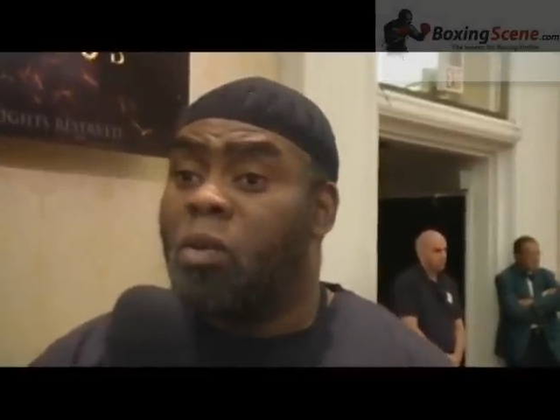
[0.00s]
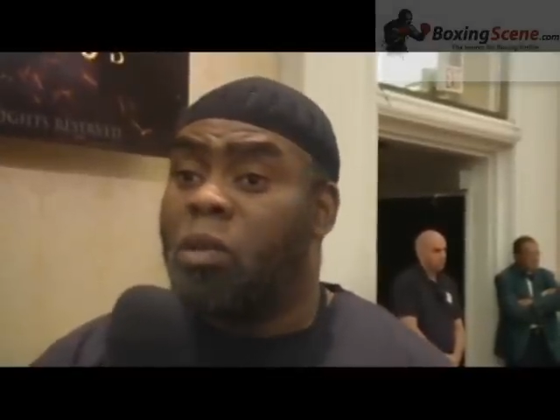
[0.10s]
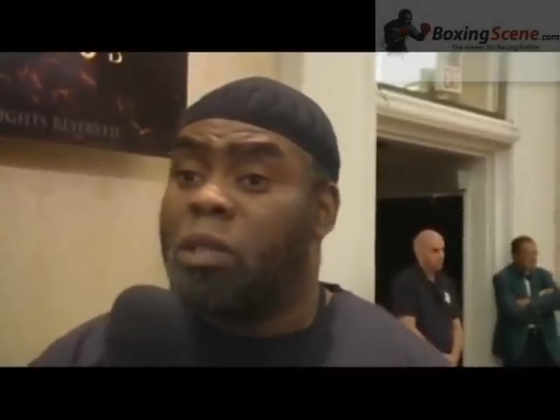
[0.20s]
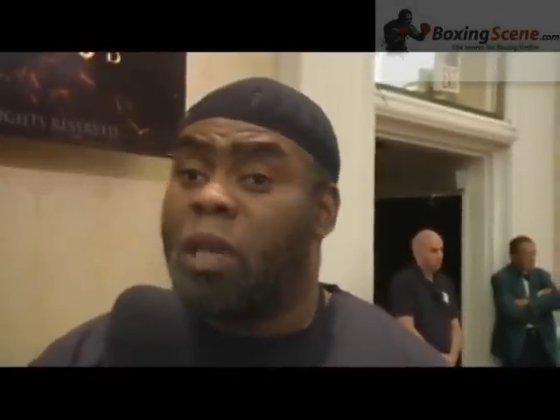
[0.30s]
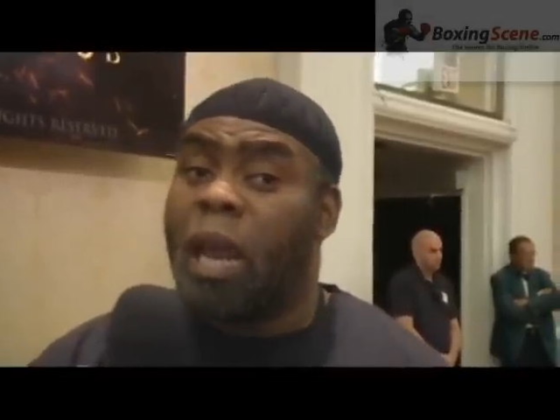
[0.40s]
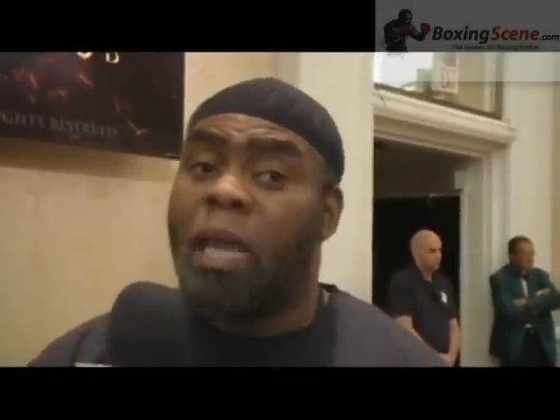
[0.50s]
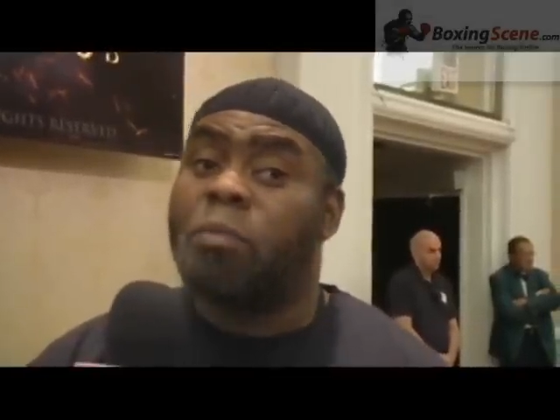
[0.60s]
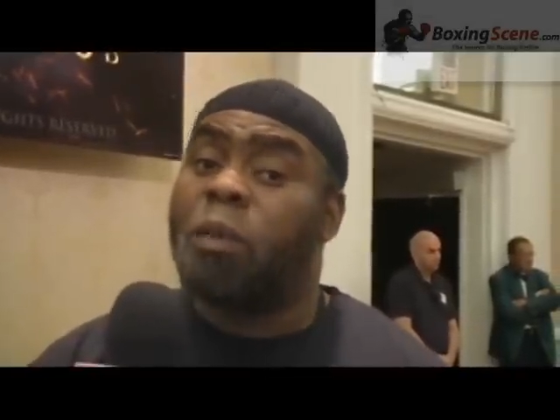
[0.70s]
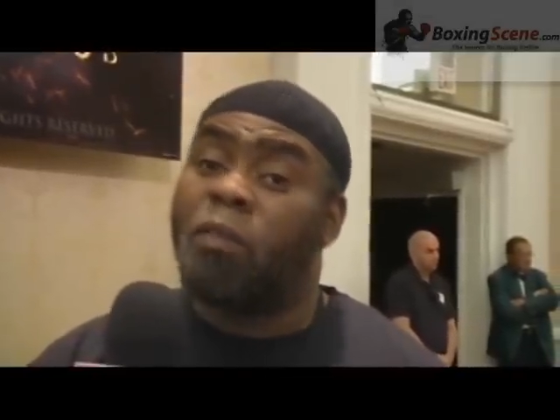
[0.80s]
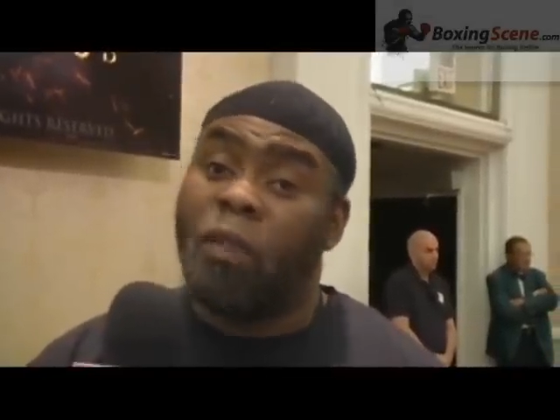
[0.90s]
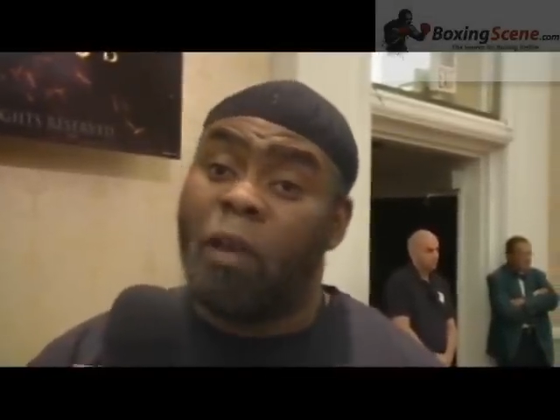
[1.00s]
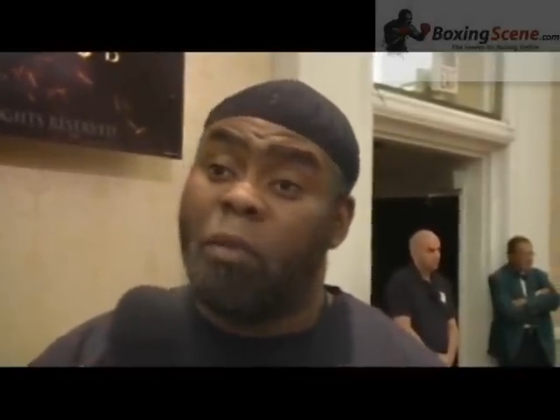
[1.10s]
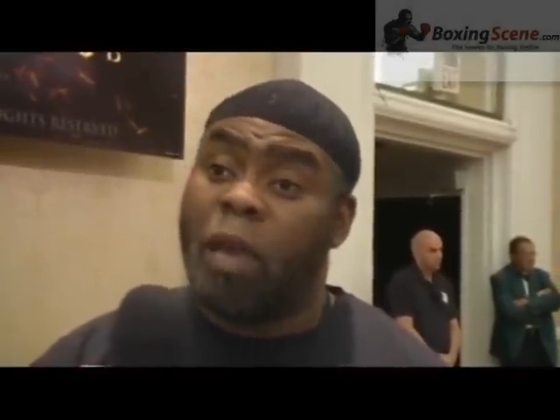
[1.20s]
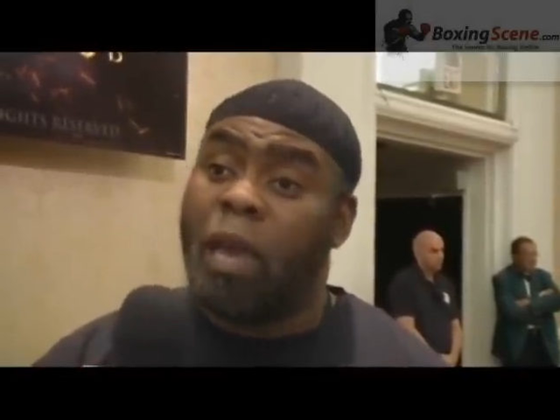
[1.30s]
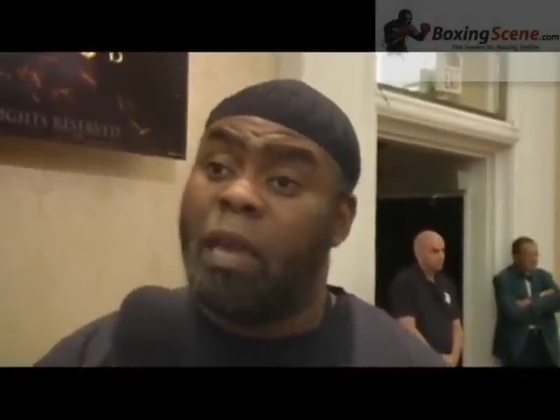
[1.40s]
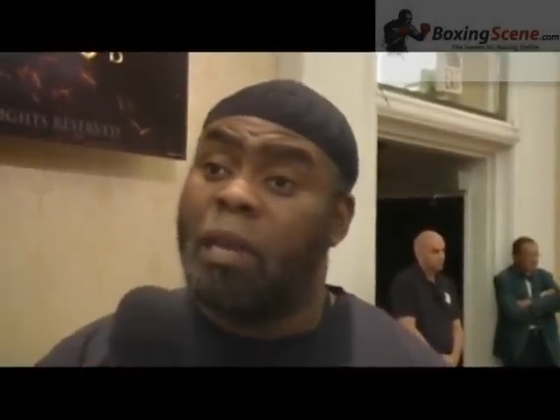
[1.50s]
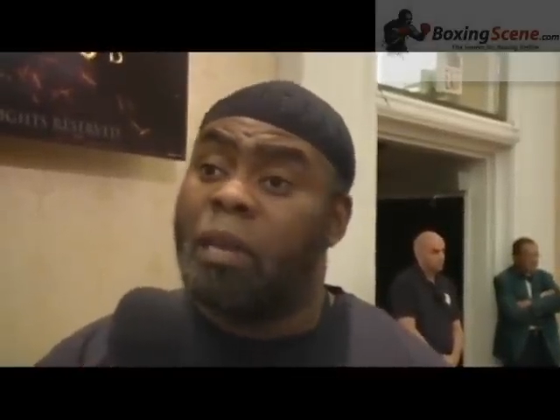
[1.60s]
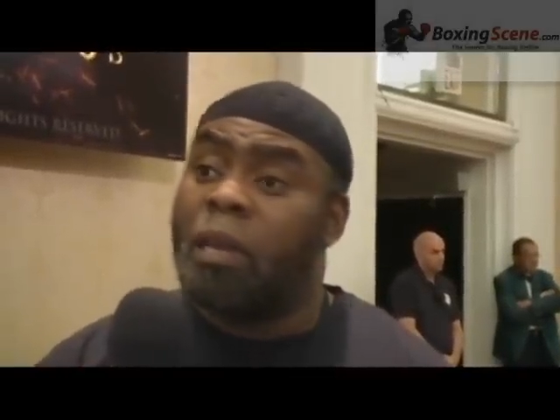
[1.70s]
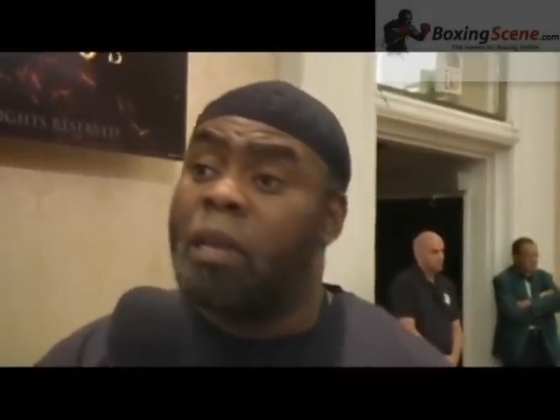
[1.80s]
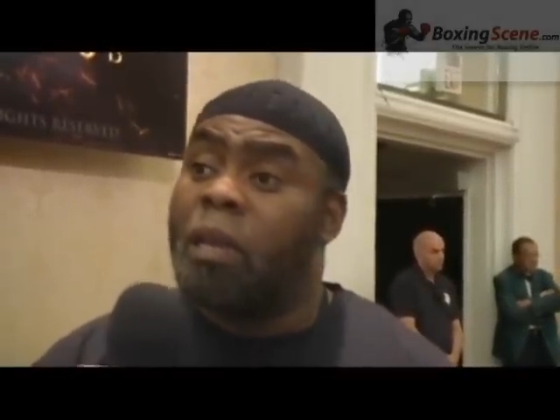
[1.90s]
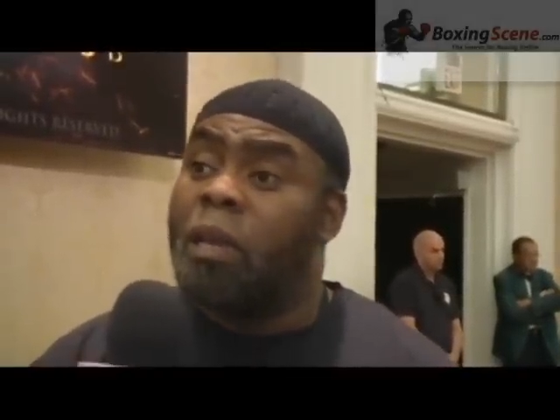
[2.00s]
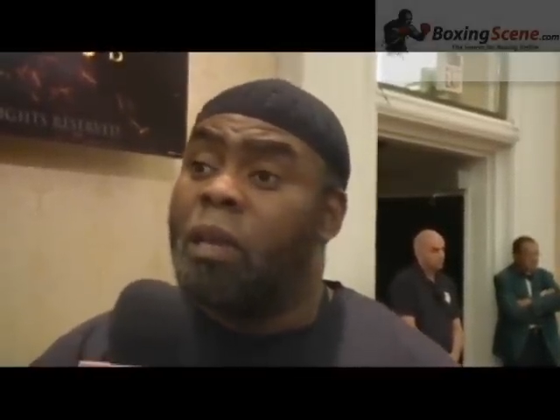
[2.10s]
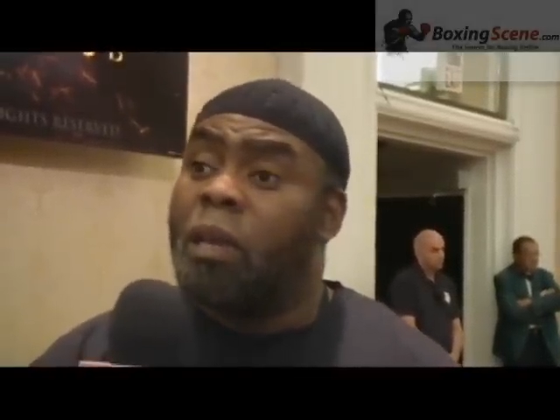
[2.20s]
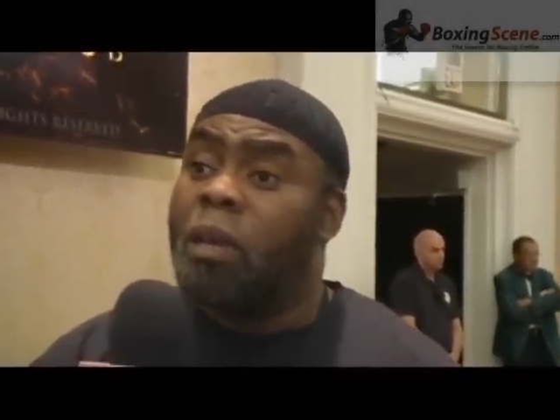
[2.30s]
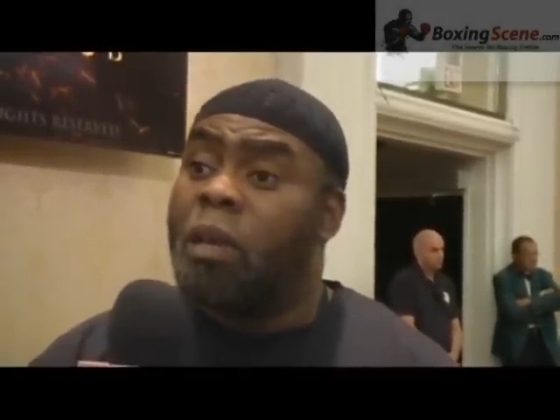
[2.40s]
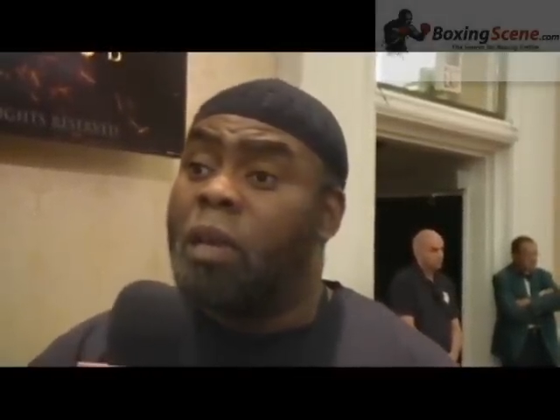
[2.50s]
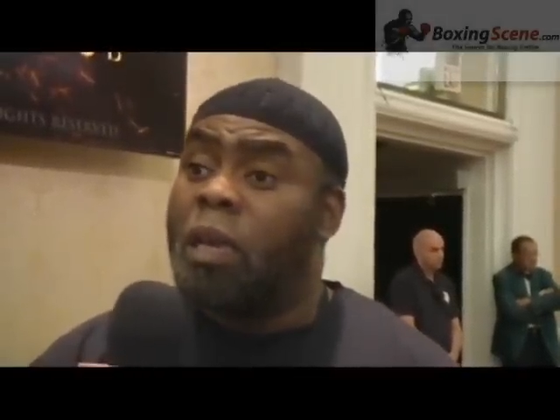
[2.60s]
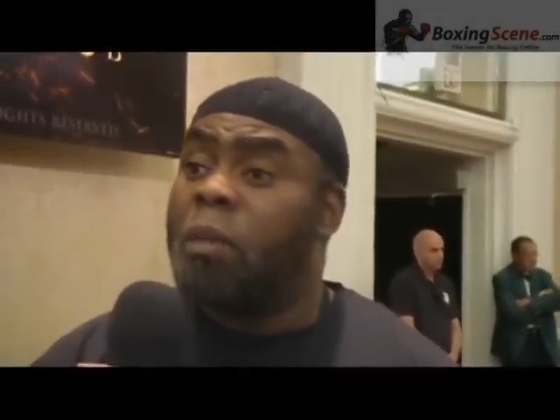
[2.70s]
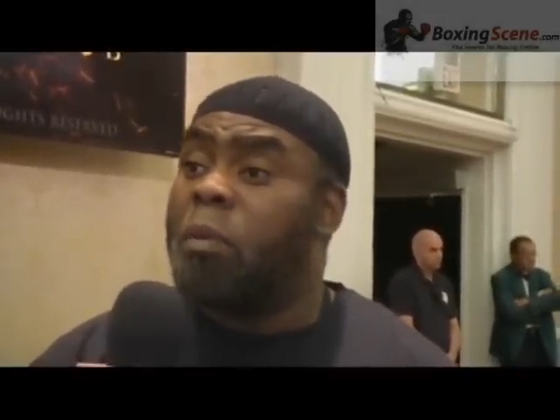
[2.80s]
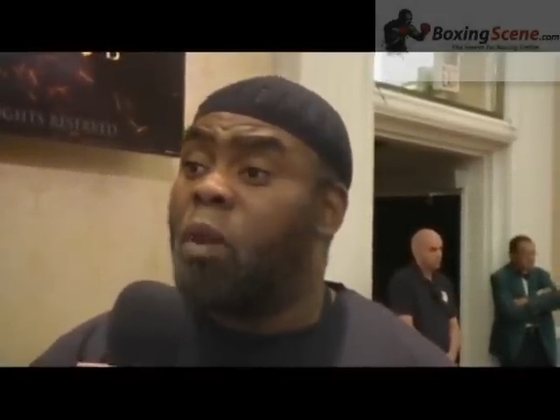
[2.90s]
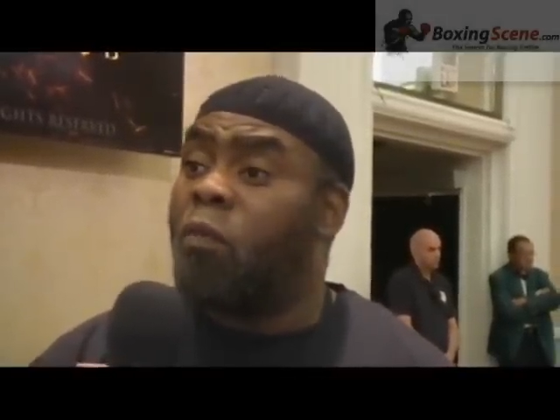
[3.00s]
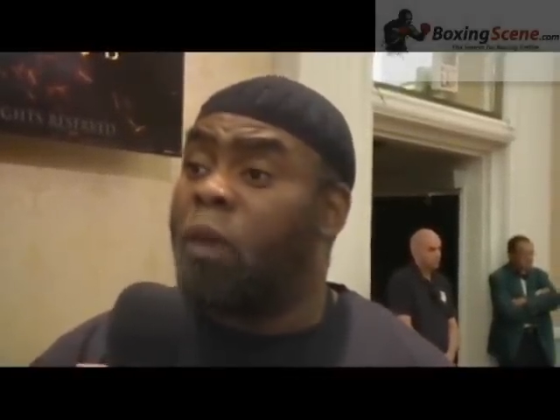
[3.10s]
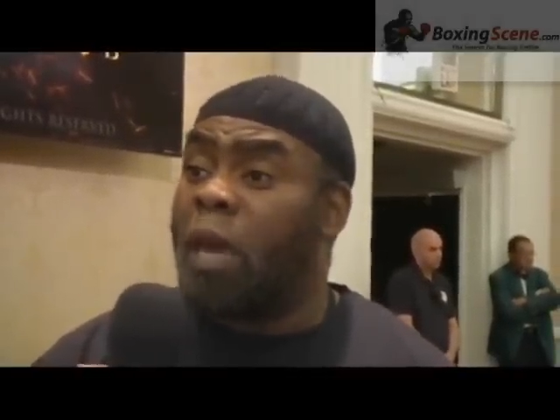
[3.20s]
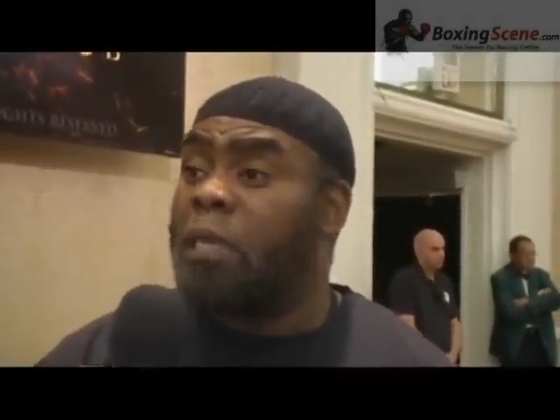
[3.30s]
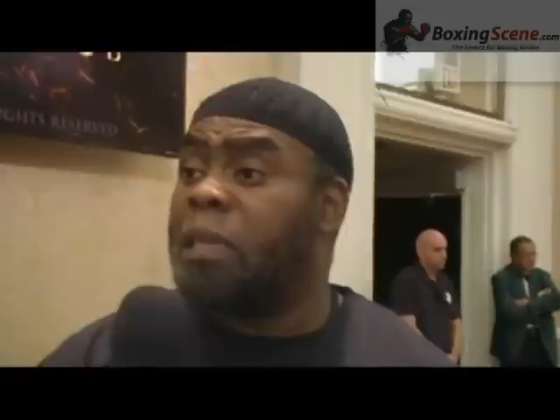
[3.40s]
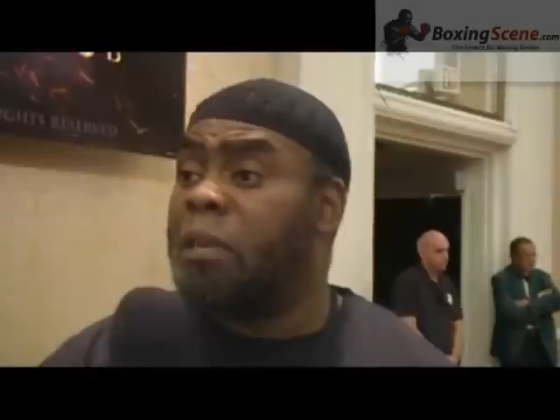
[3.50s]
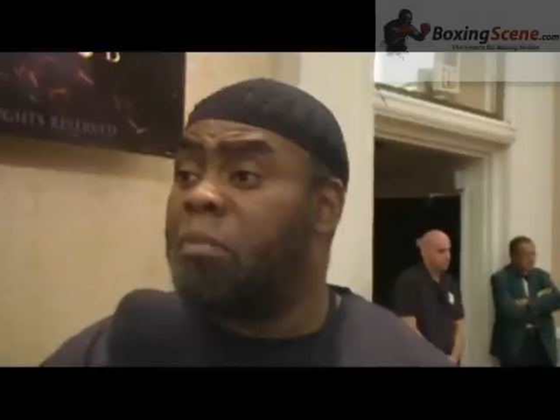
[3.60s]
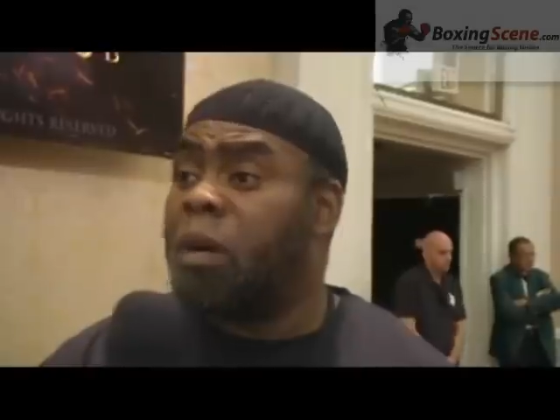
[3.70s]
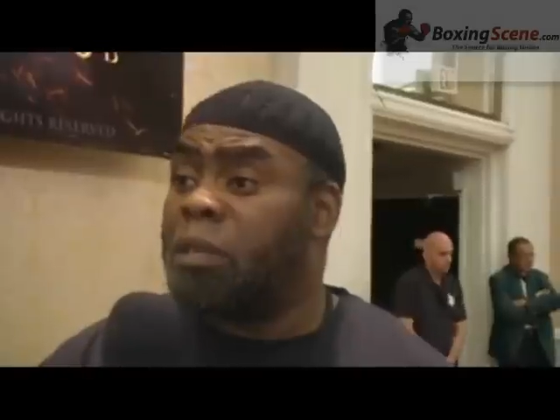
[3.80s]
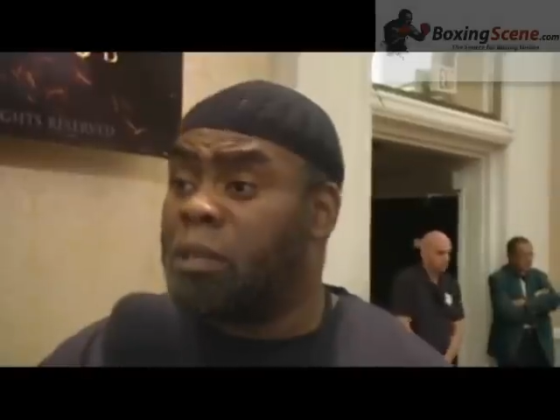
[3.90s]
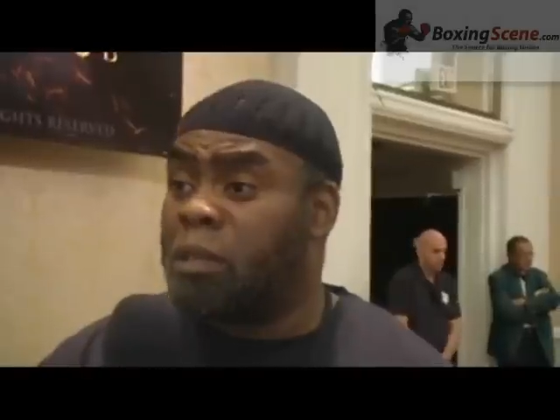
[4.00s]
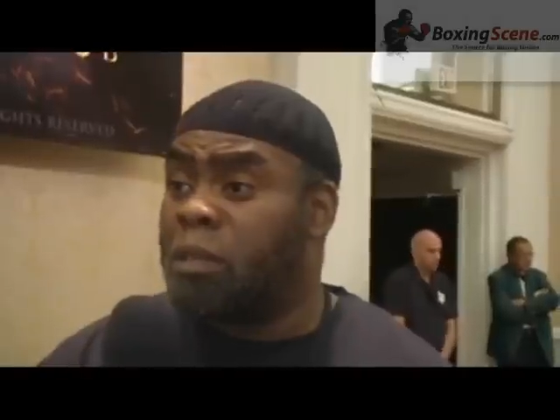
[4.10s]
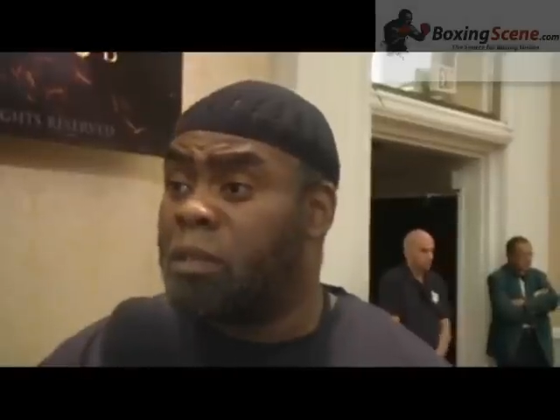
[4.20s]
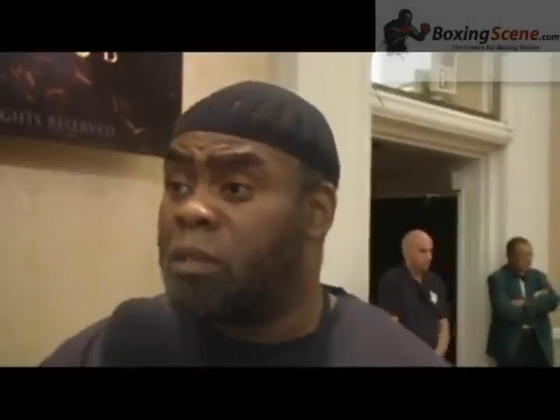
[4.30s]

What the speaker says: going into the last big fight we had, he'd been off for 18 months.